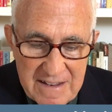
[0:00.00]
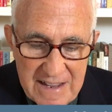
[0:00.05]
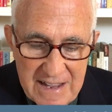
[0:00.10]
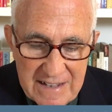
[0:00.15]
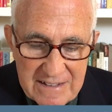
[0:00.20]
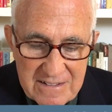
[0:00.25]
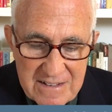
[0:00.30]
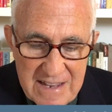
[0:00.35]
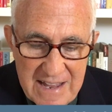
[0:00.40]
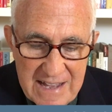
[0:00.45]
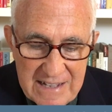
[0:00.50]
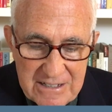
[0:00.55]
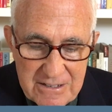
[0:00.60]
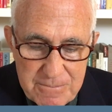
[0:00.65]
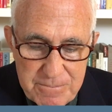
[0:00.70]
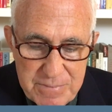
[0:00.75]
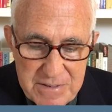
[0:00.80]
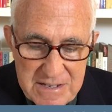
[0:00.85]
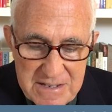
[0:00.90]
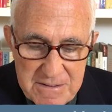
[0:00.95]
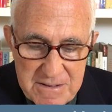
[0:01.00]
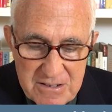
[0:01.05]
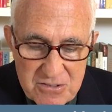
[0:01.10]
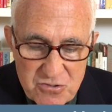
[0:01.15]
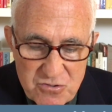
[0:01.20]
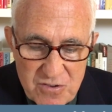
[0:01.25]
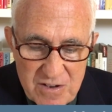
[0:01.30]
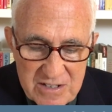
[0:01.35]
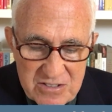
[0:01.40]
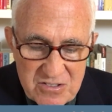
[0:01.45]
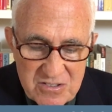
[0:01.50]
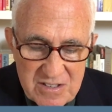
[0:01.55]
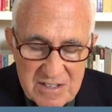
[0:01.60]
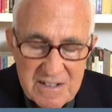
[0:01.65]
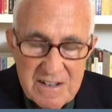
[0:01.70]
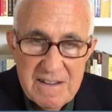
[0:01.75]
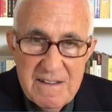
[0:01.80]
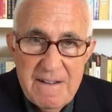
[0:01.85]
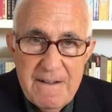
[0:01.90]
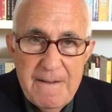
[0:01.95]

and can it be trusted?